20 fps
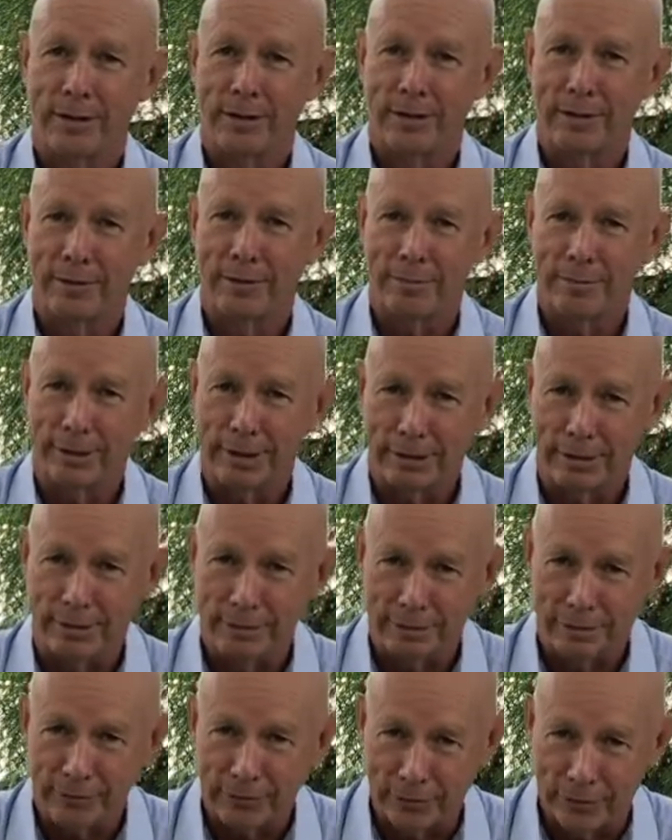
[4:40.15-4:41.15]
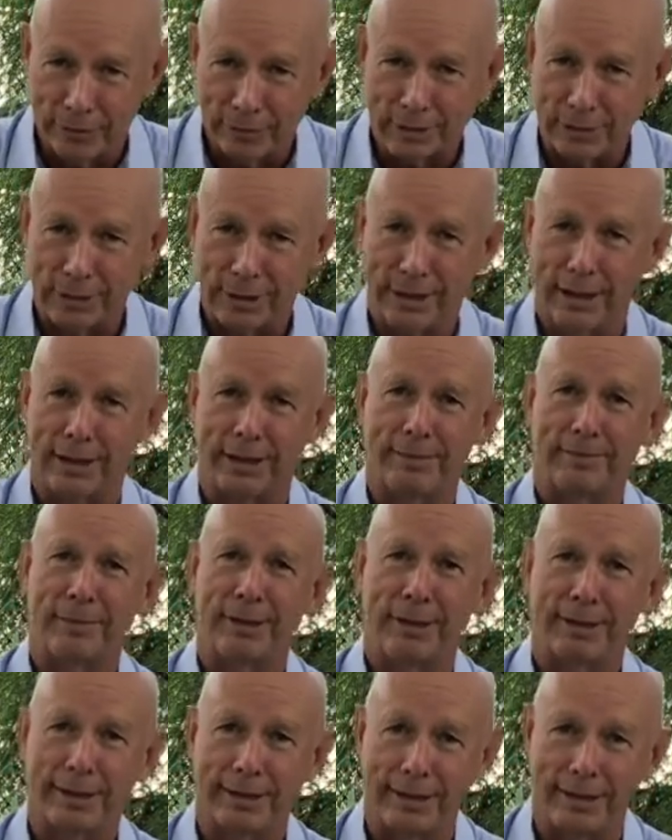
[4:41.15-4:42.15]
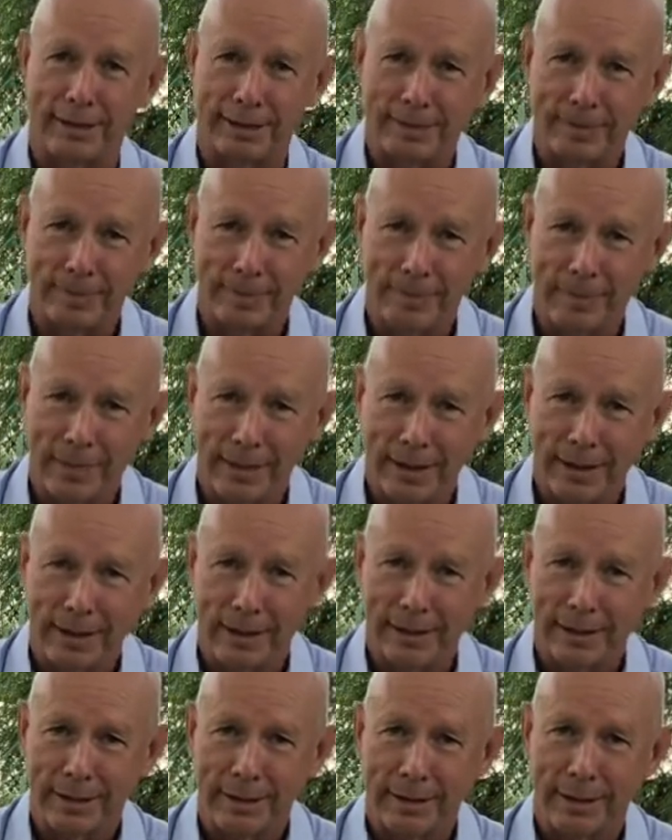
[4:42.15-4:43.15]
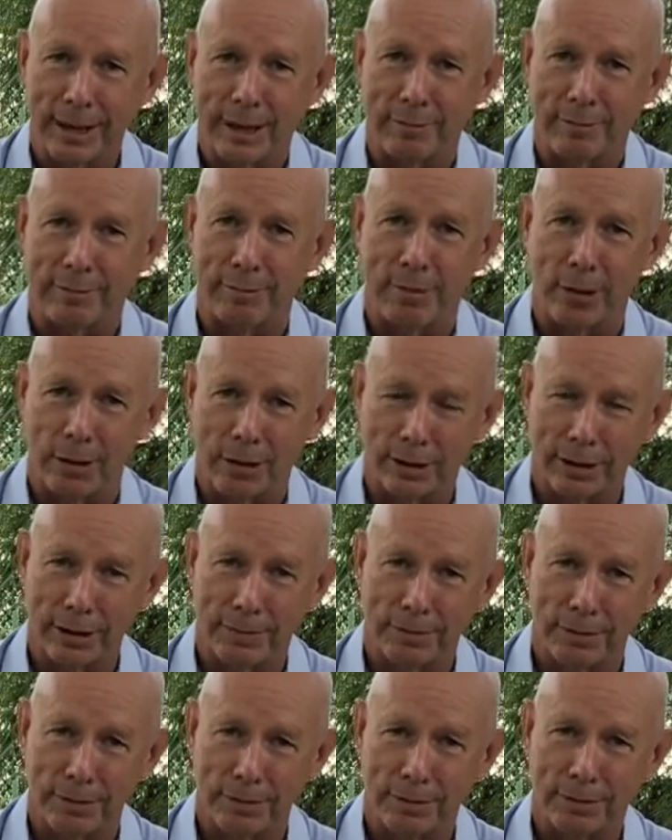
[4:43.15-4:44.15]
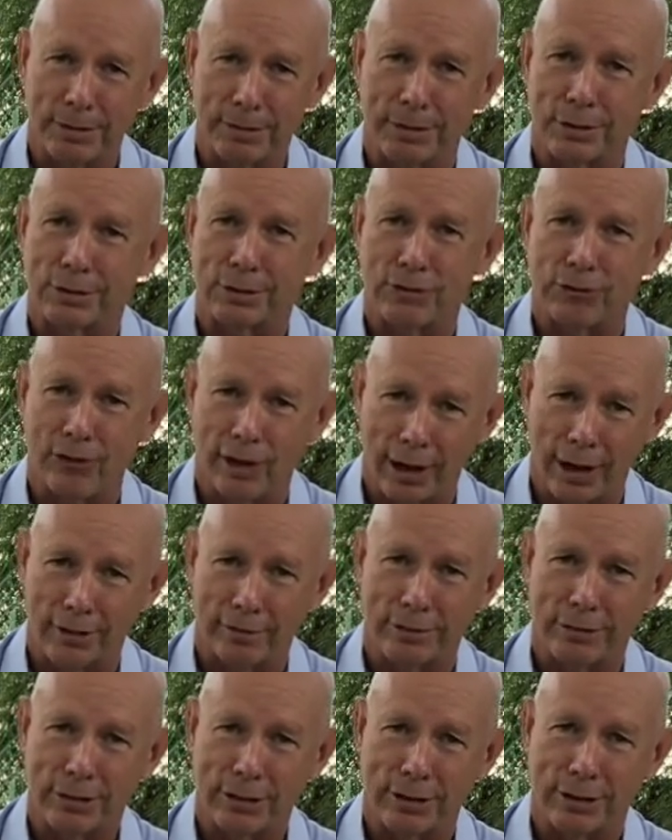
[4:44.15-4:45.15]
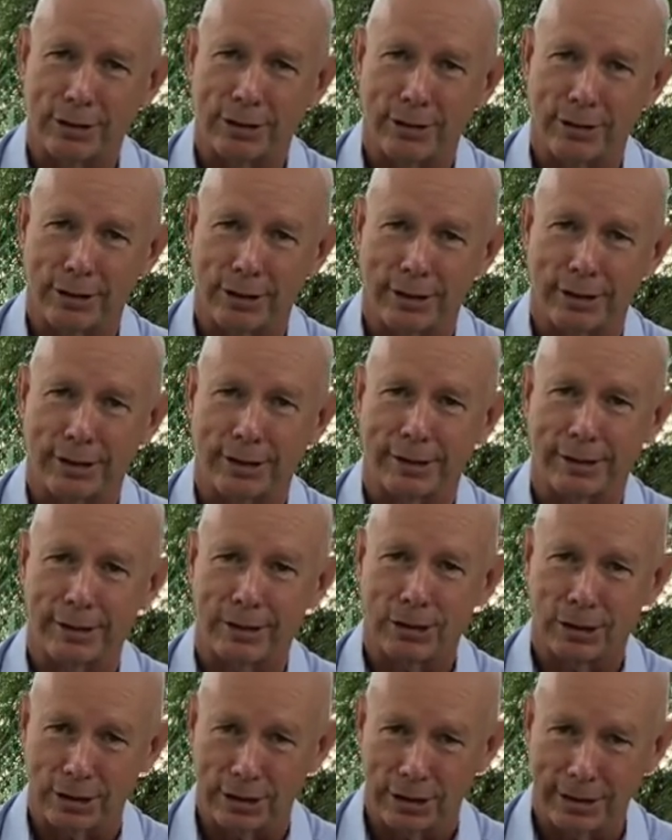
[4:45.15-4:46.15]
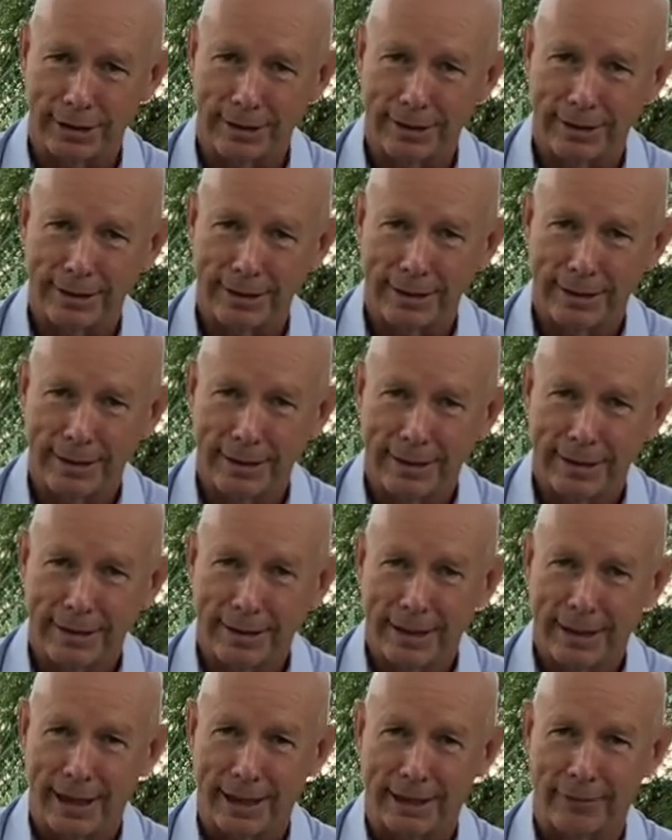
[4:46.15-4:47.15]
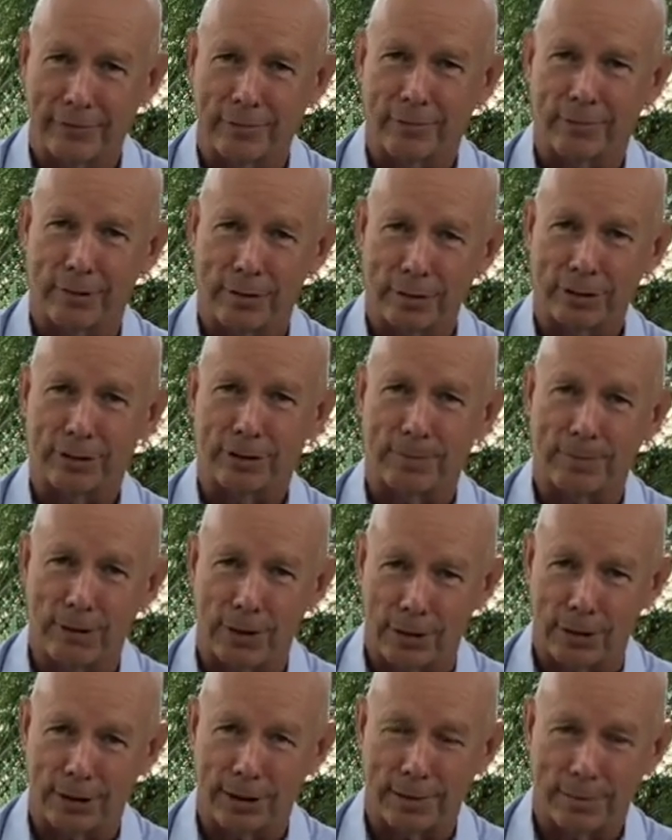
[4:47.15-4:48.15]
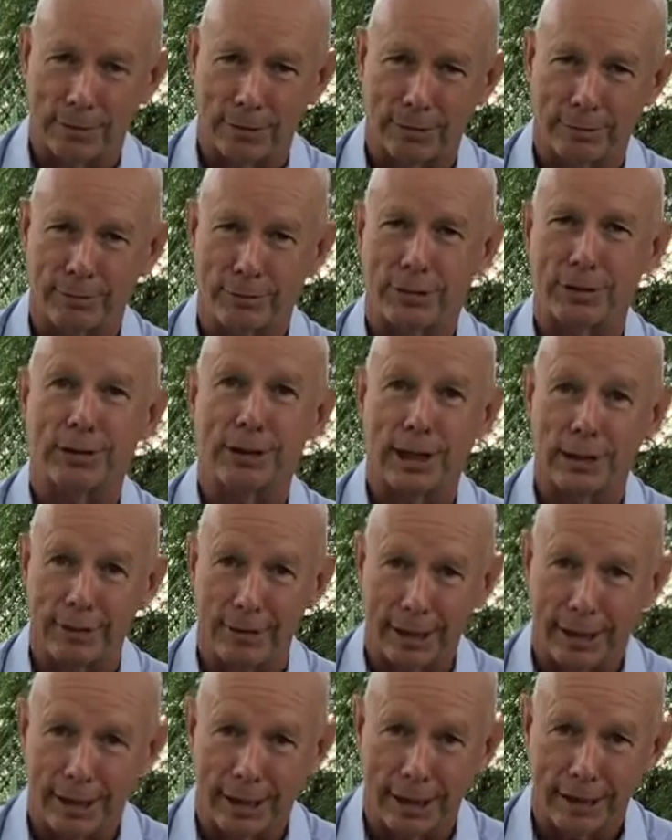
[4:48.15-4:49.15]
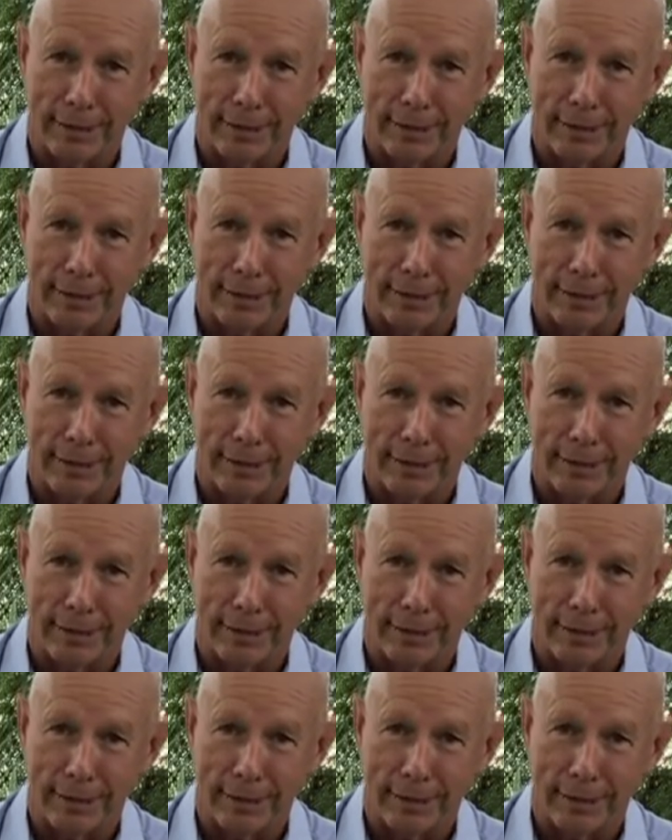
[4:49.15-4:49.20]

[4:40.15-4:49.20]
When I first came here, there were pineapples as far as the eye could see, and if it wasn't a pineapple, it was a dairy cow.